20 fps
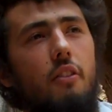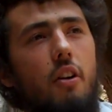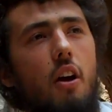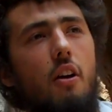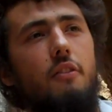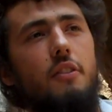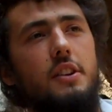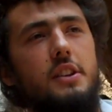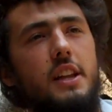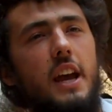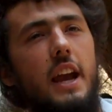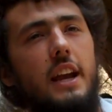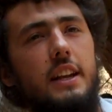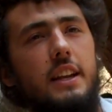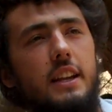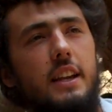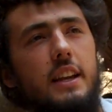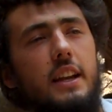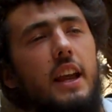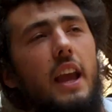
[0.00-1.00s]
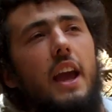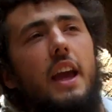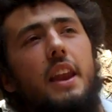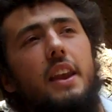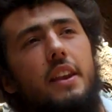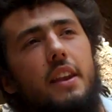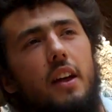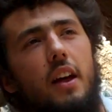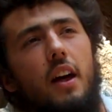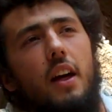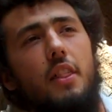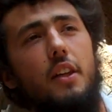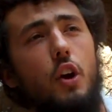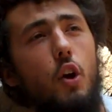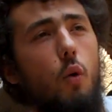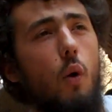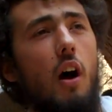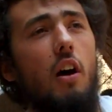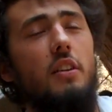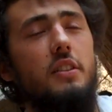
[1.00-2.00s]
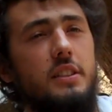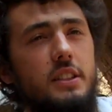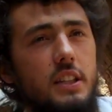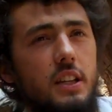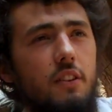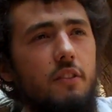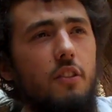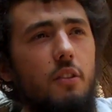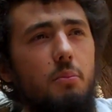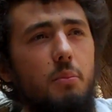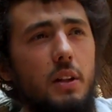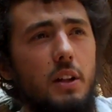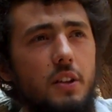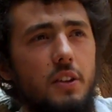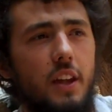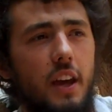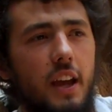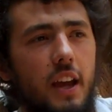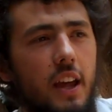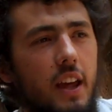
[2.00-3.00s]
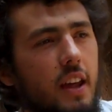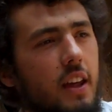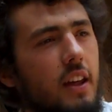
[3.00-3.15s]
of the technique and the quality of the building.